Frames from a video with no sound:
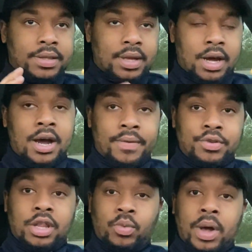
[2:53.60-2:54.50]
uh,
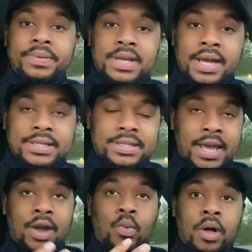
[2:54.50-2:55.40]
you know, the website
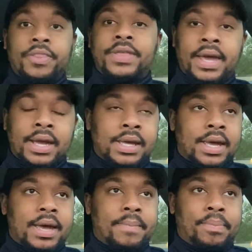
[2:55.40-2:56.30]
saying one thing.
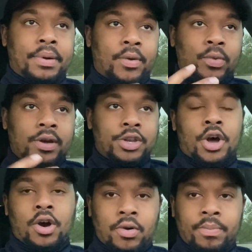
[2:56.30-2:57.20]
But we
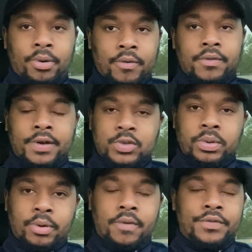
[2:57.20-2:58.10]
know, both of us,
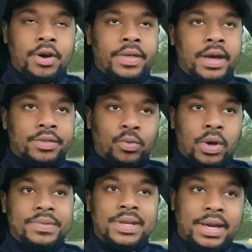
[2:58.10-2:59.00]
we both know that the
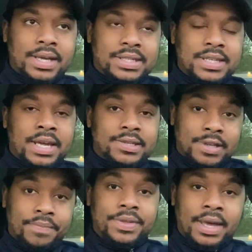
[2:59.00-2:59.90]
website has said
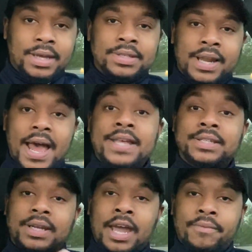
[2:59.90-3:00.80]
some things and it
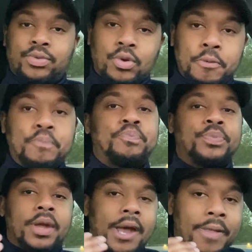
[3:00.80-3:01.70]
hasn't came through
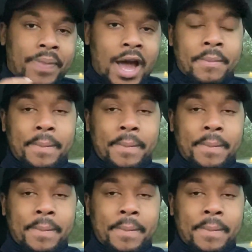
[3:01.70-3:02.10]
now my